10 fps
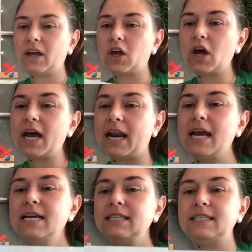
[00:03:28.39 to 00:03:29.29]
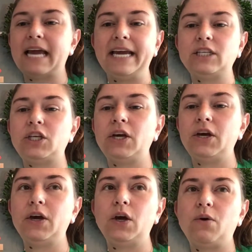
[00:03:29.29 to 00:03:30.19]
Good. Say it
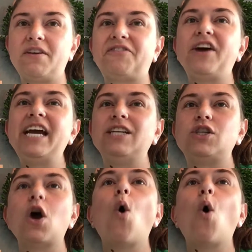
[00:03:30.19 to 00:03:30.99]
to the fridge.